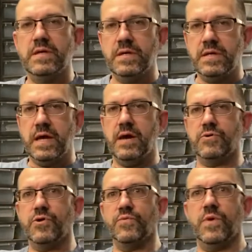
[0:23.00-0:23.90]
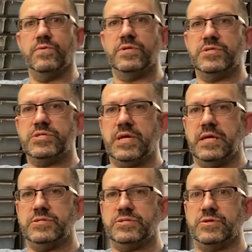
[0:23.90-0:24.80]
how Corona's
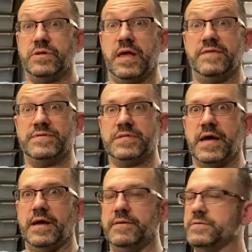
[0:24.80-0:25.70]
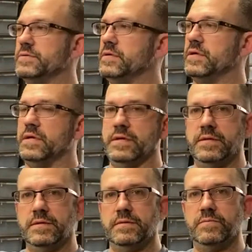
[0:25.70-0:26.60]
changed your lifestyle.
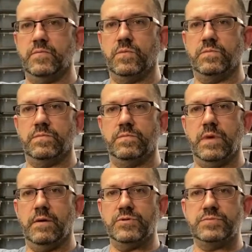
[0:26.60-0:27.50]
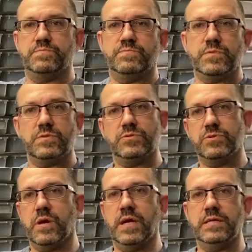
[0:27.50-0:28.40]
And I was
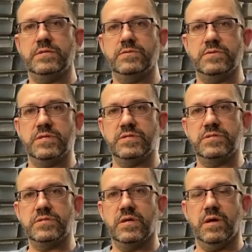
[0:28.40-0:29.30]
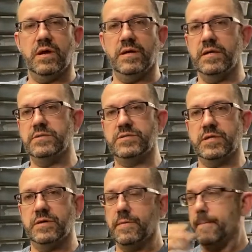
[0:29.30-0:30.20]
trying to do this on Insta,